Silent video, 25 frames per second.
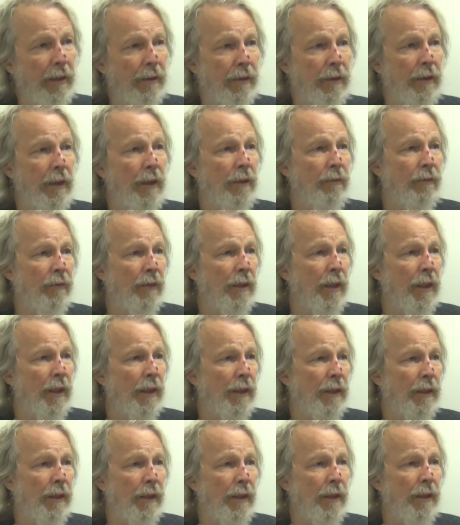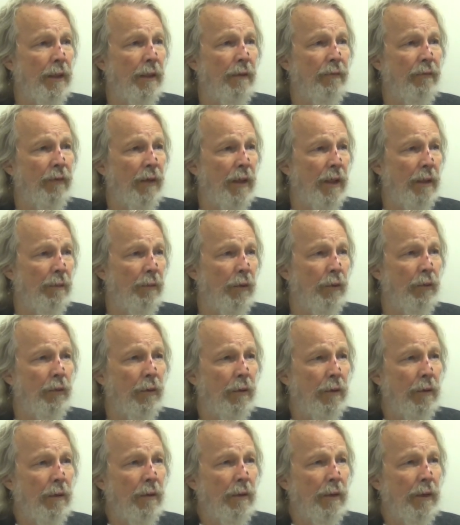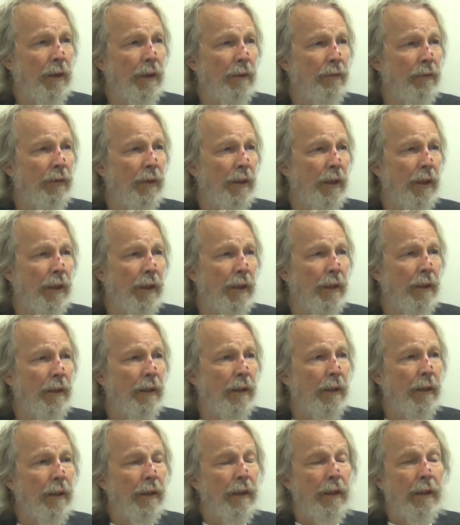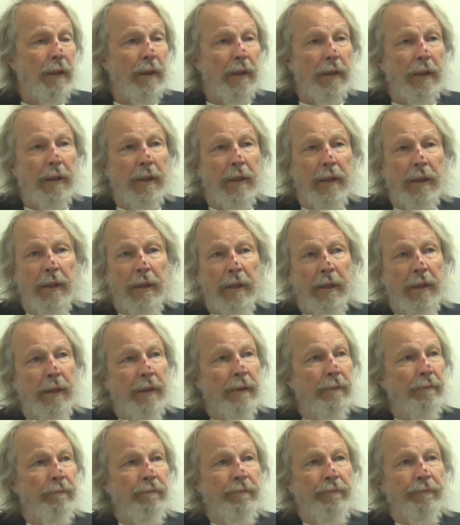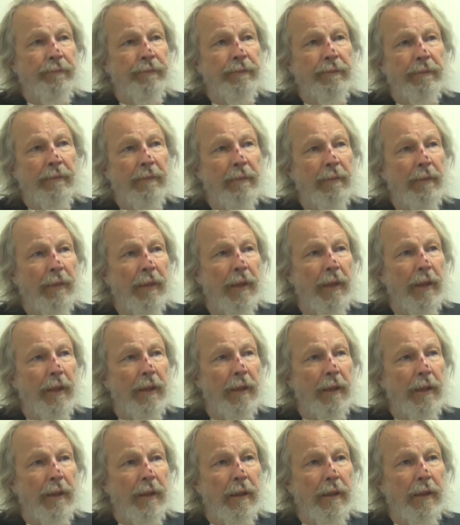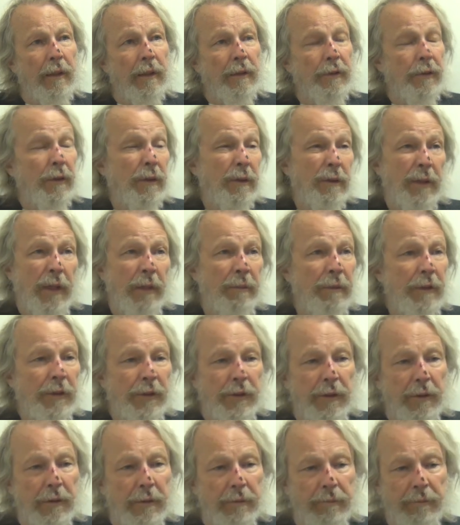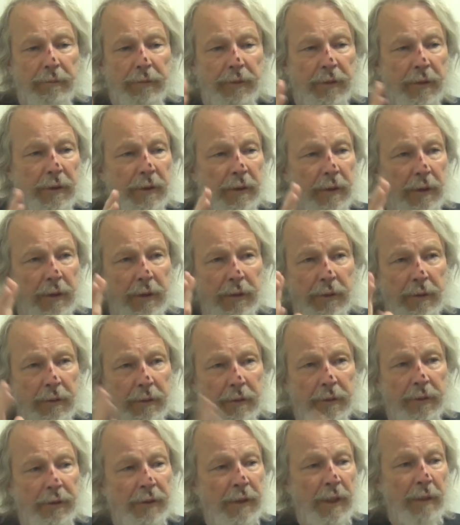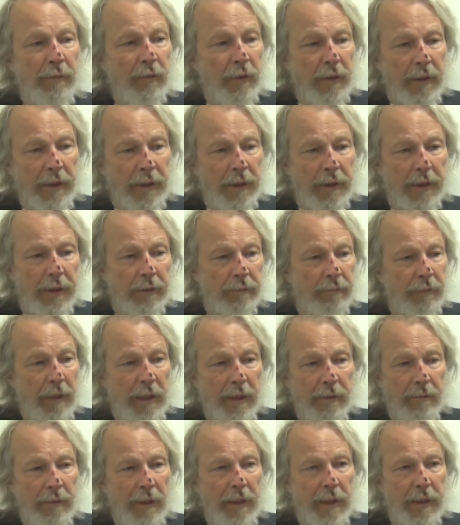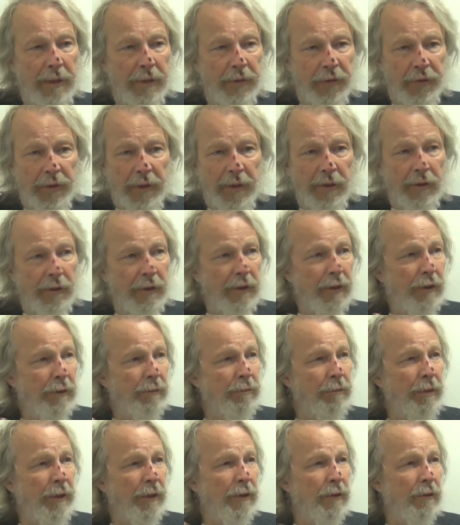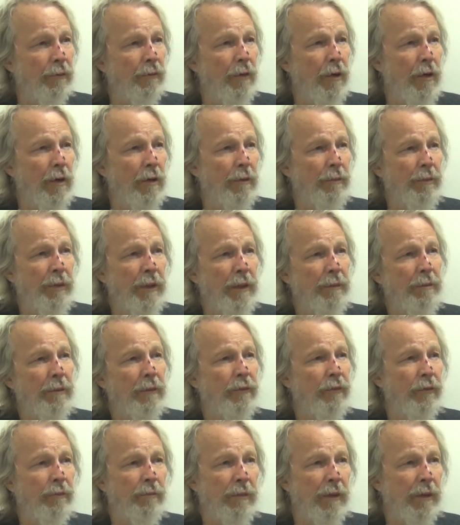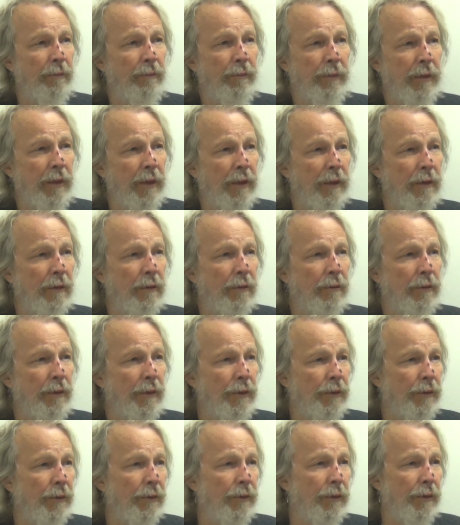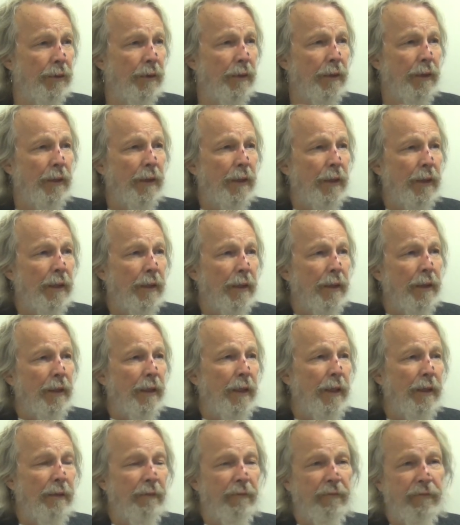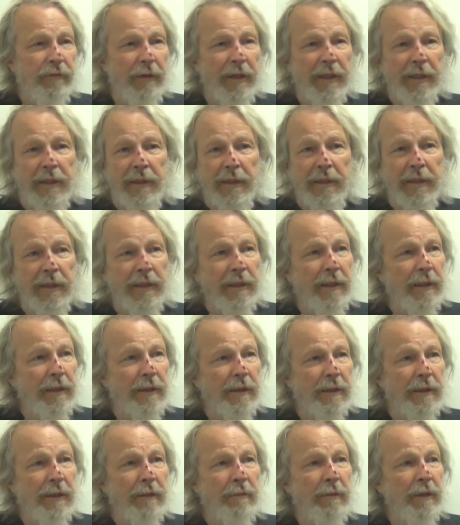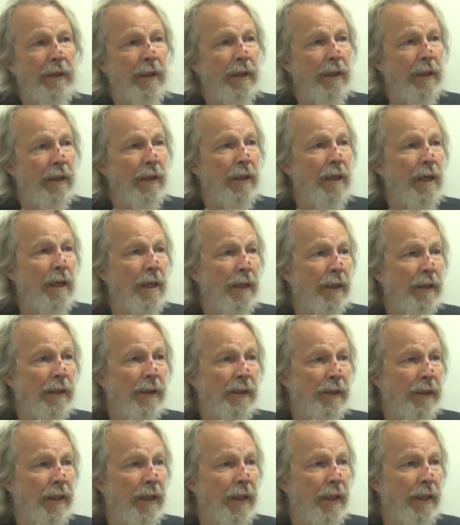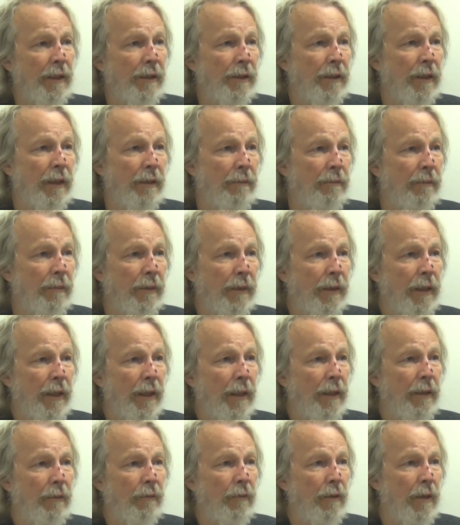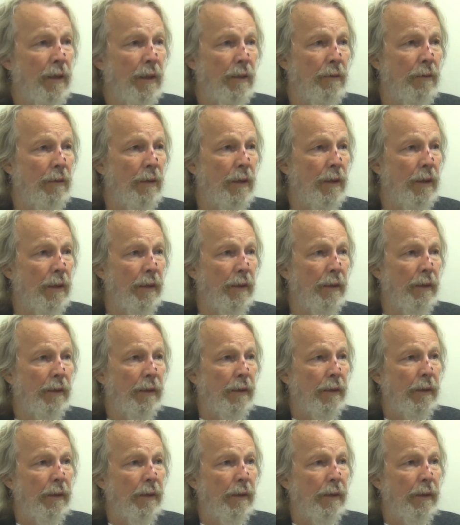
out COVID 19 environment we're all living in. Um, so, I mean, it's just it's, the summary, uh, bottom line is Inslee's picked the wrong people for political reasons. And frankly, somebody ought to lock his ass up down in Walla Walla